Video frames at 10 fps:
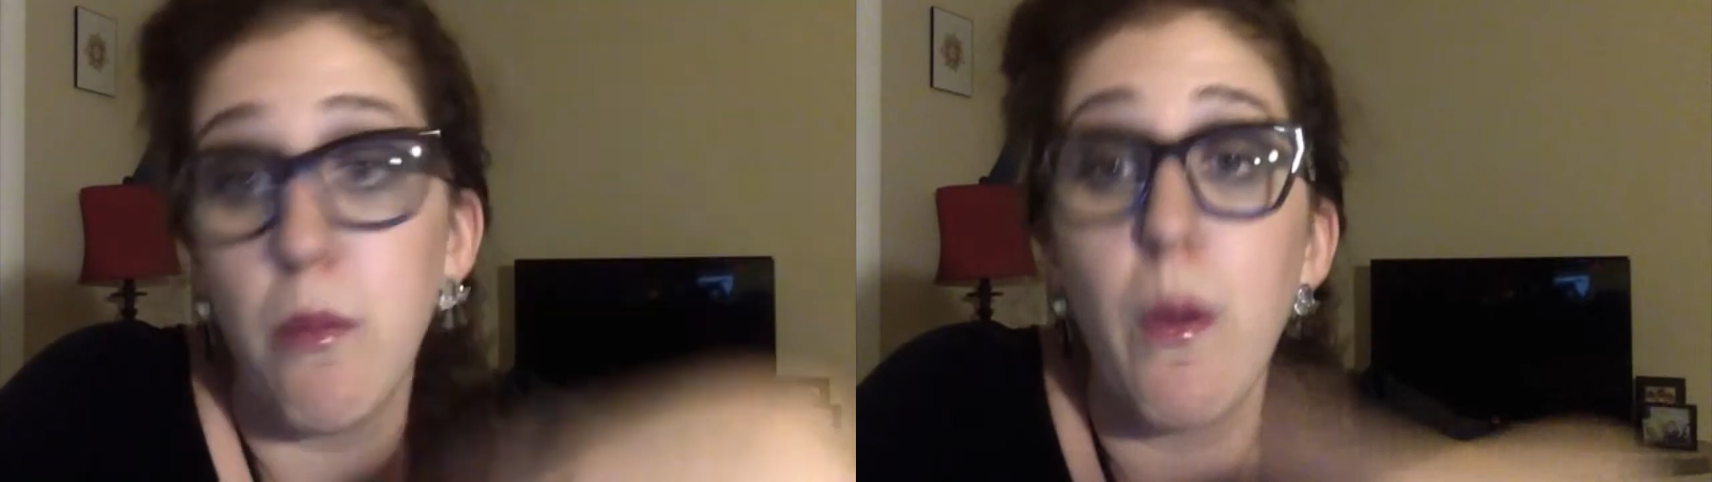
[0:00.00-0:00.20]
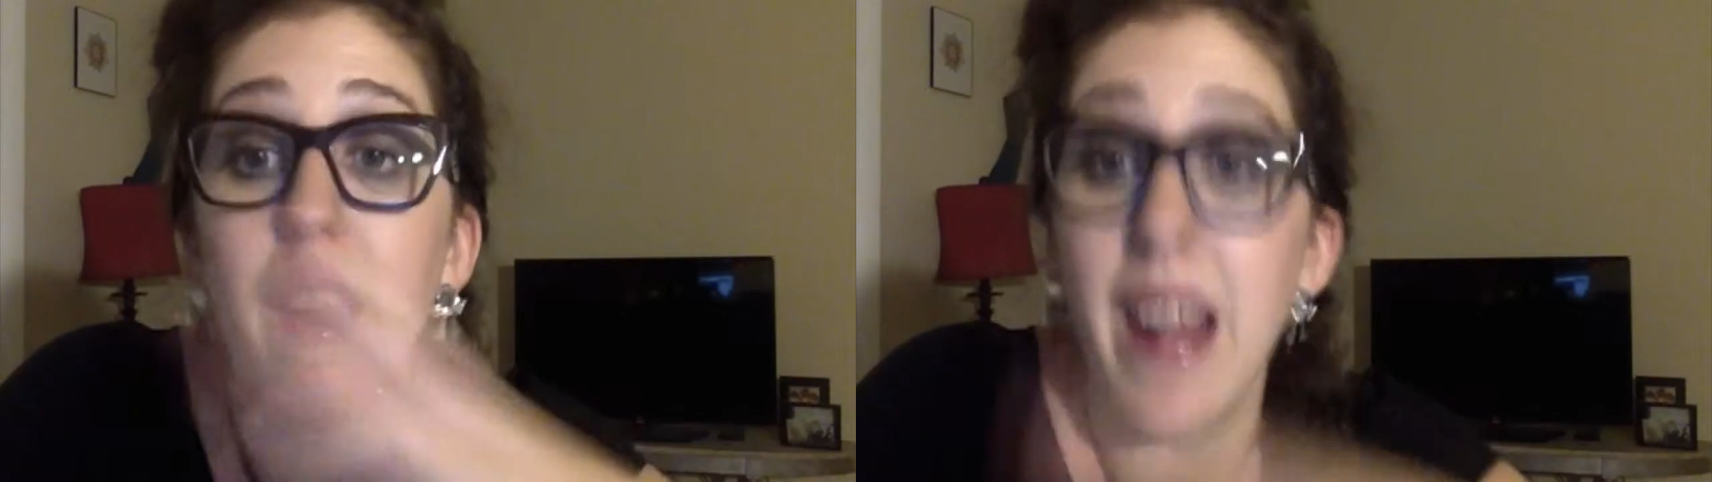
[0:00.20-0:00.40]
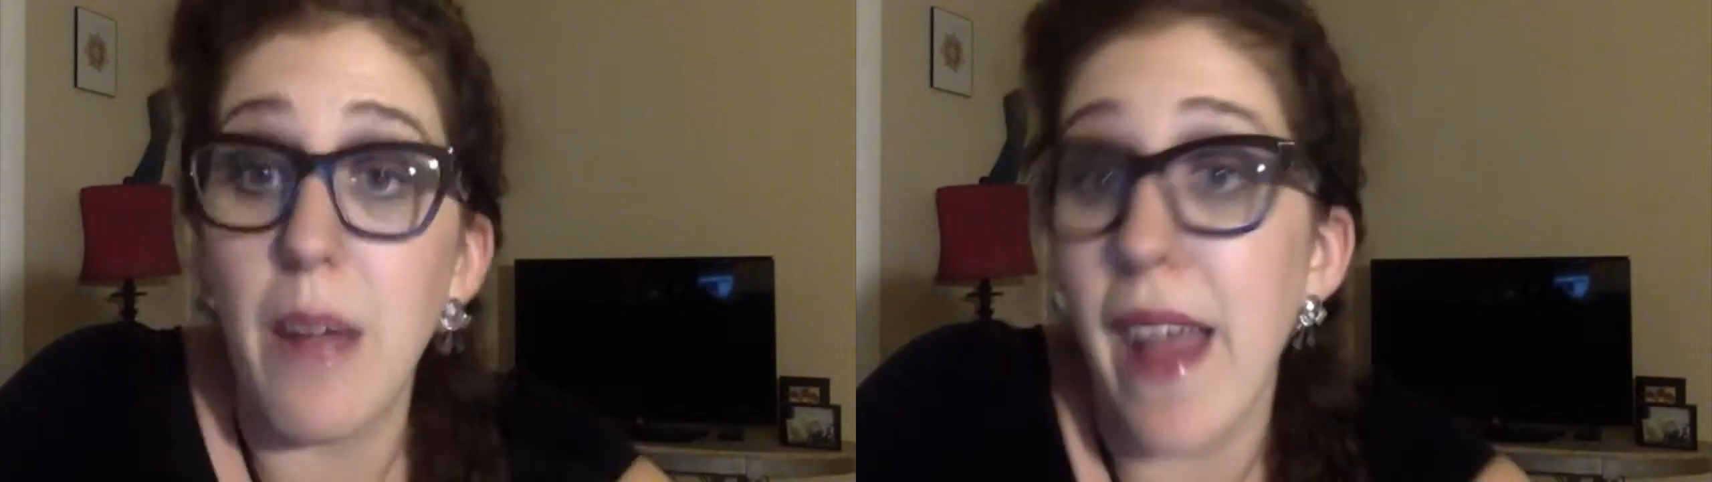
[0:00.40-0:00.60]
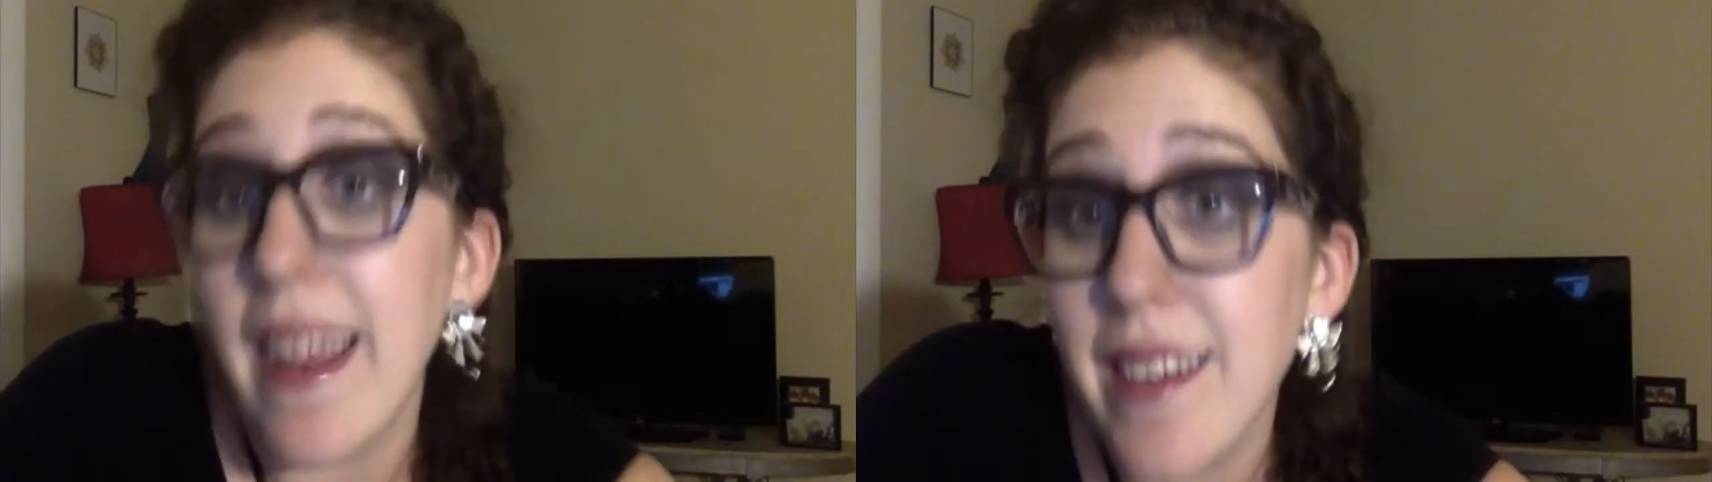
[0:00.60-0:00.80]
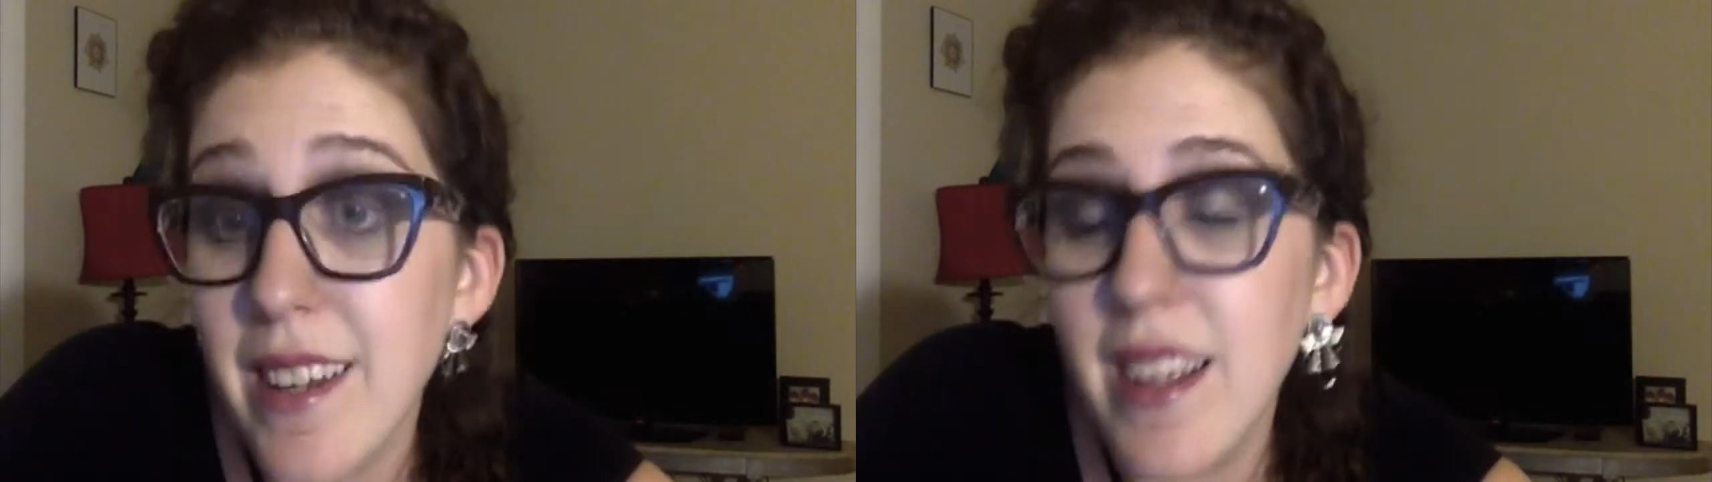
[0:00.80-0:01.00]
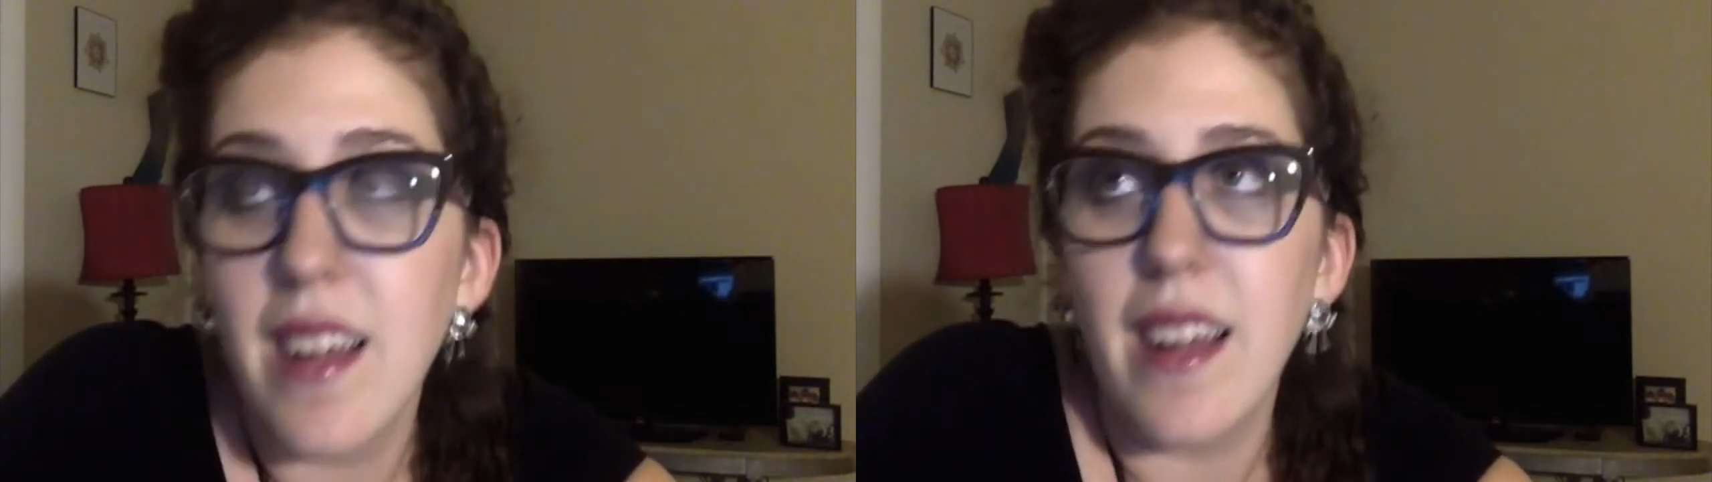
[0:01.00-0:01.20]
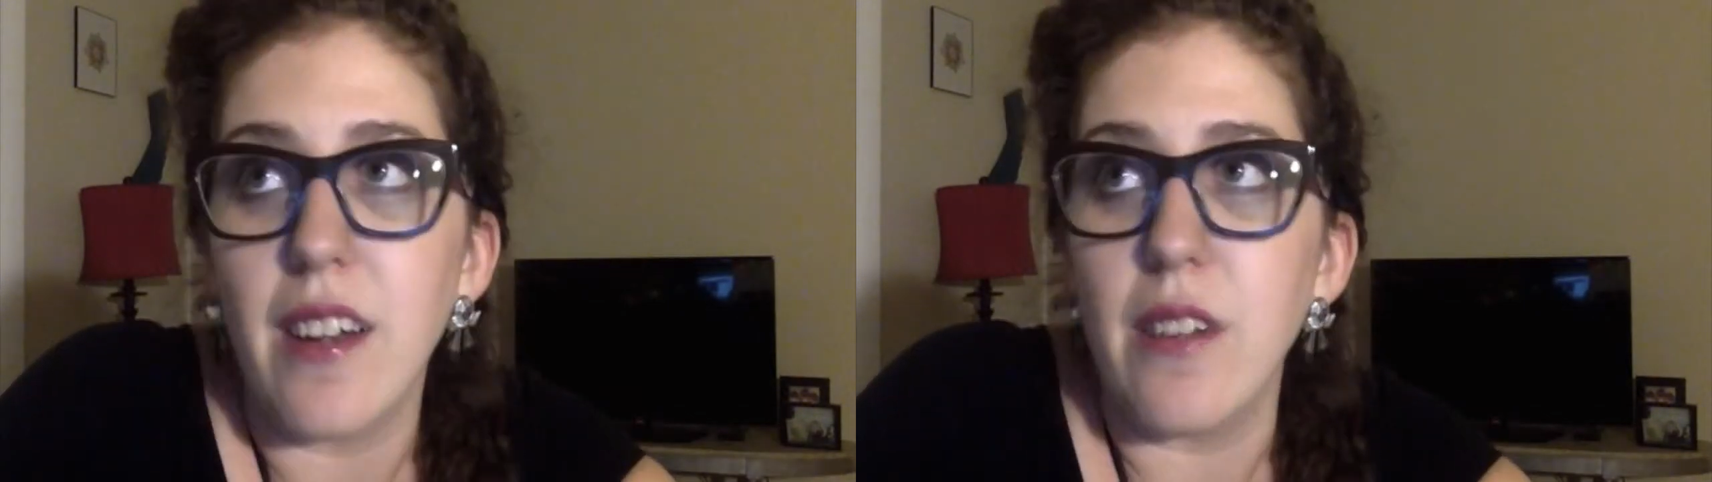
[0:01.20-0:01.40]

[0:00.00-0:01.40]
when I went, I